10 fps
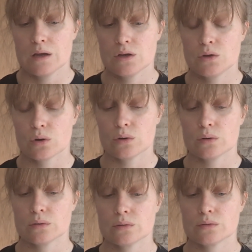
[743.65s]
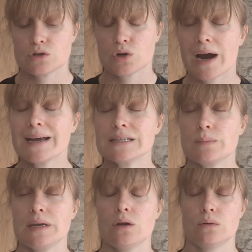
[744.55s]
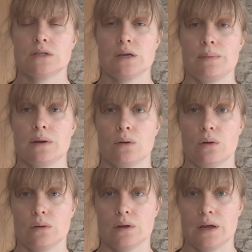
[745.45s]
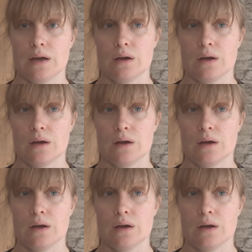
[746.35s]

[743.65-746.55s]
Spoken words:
you're trying to be neurotypical